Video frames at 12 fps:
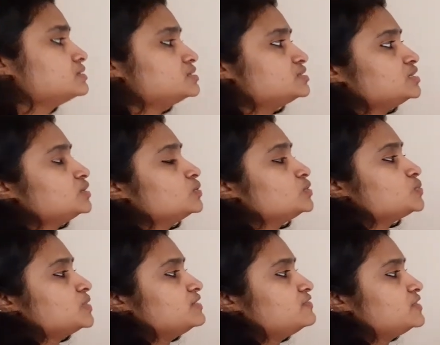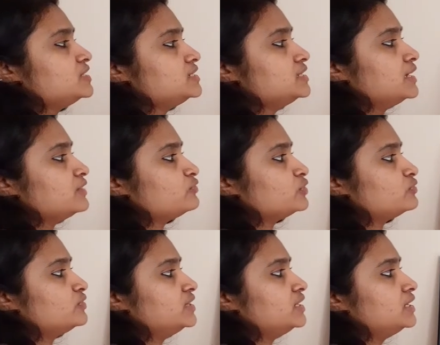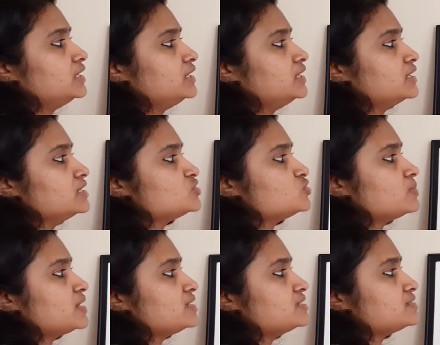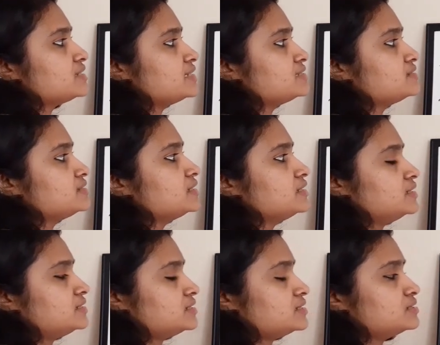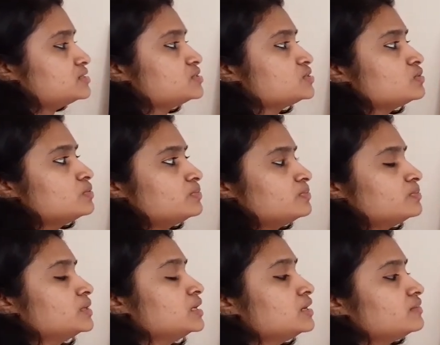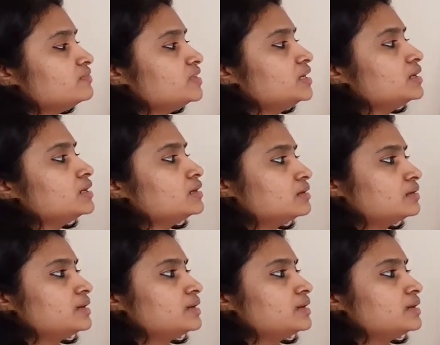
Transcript: 0 to infinity f of t e raised to minus st dt. So, we uh,